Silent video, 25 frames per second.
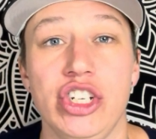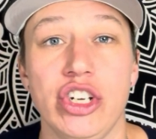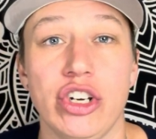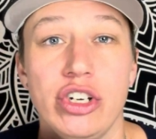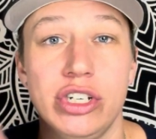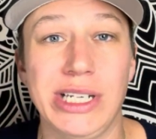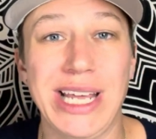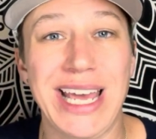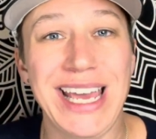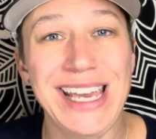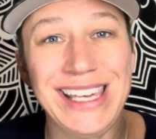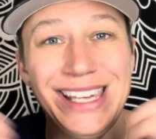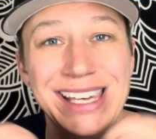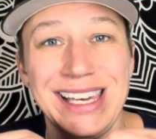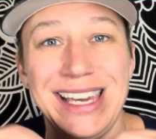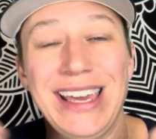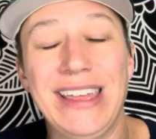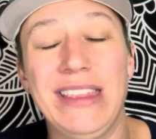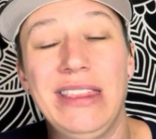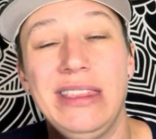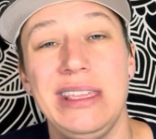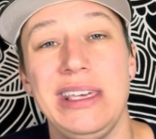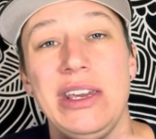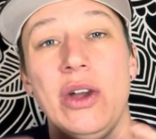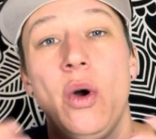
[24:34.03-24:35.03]
You're taking
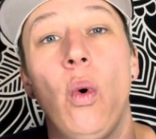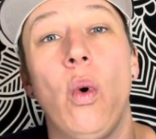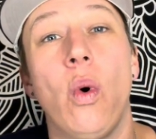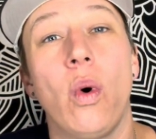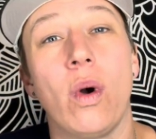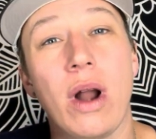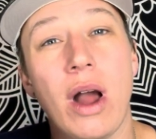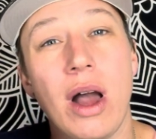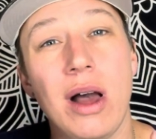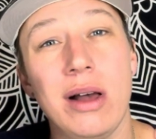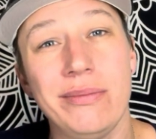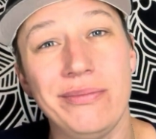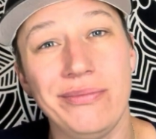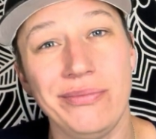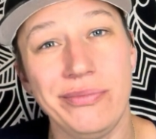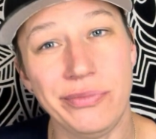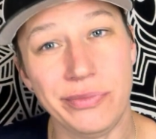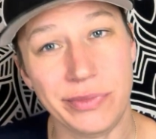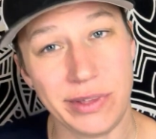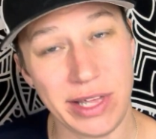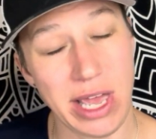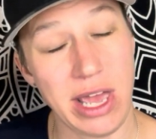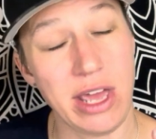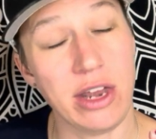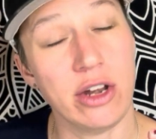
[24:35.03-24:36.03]
in the aura,
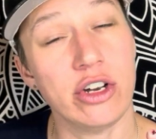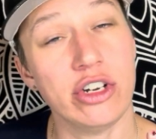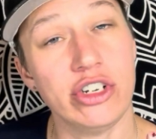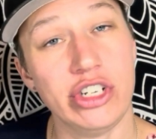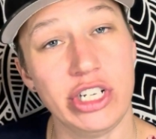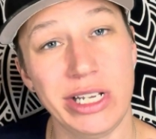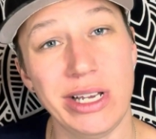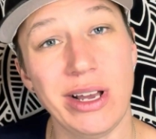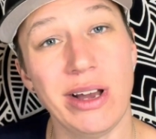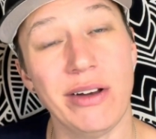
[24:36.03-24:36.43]
the energy